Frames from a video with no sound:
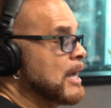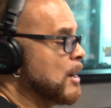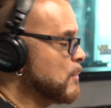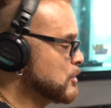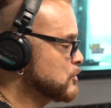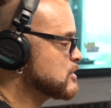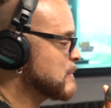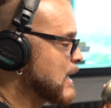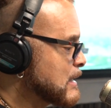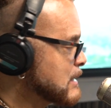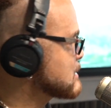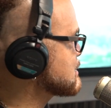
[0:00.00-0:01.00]
I want to do something
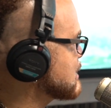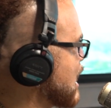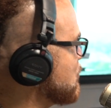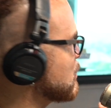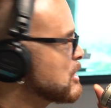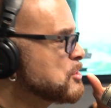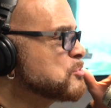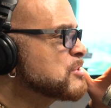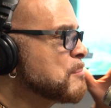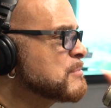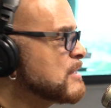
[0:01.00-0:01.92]
like this. I want to do something